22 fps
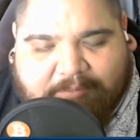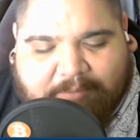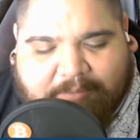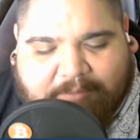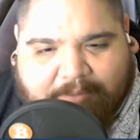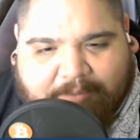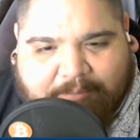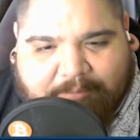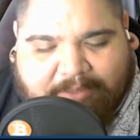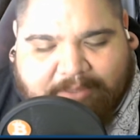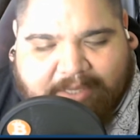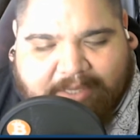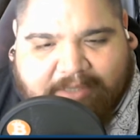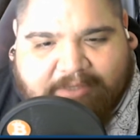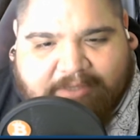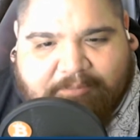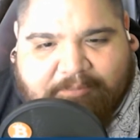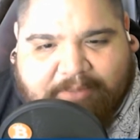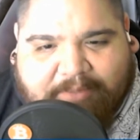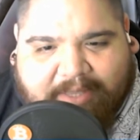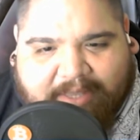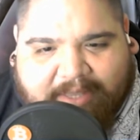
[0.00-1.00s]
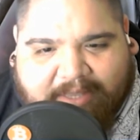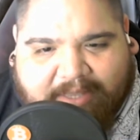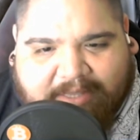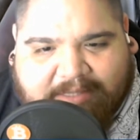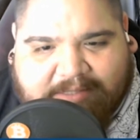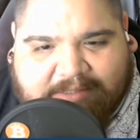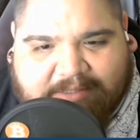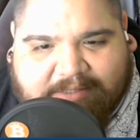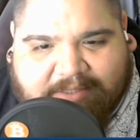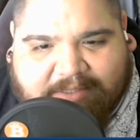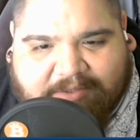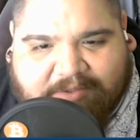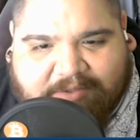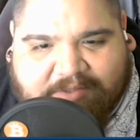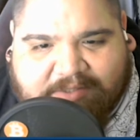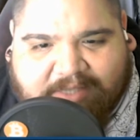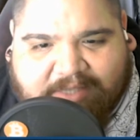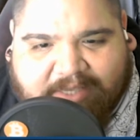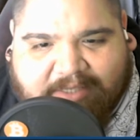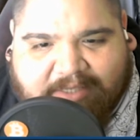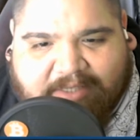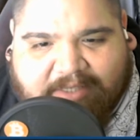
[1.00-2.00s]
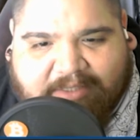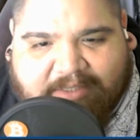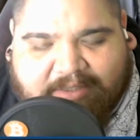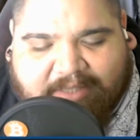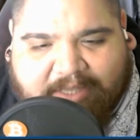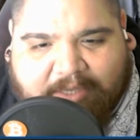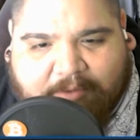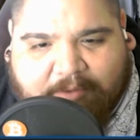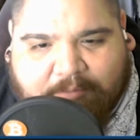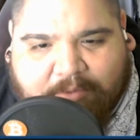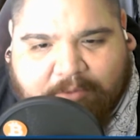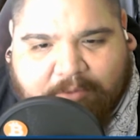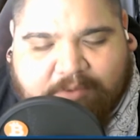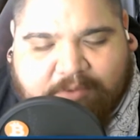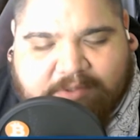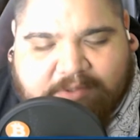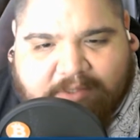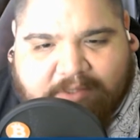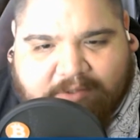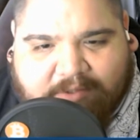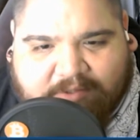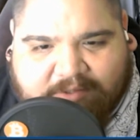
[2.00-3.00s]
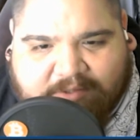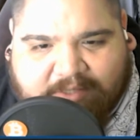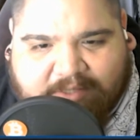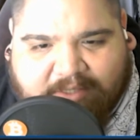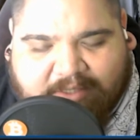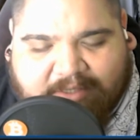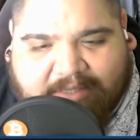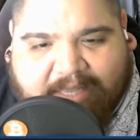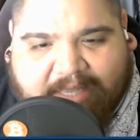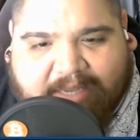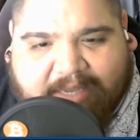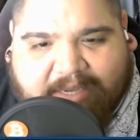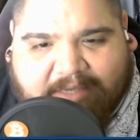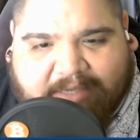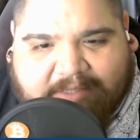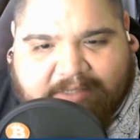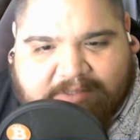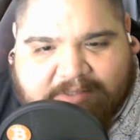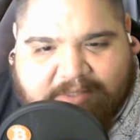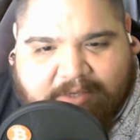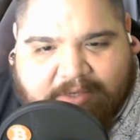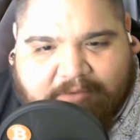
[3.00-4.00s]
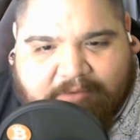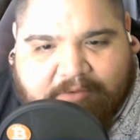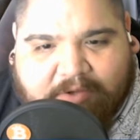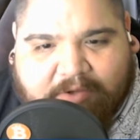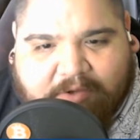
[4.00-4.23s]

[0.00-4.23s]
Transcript: playing in bands and understanding like music, understanding that kind of stuff,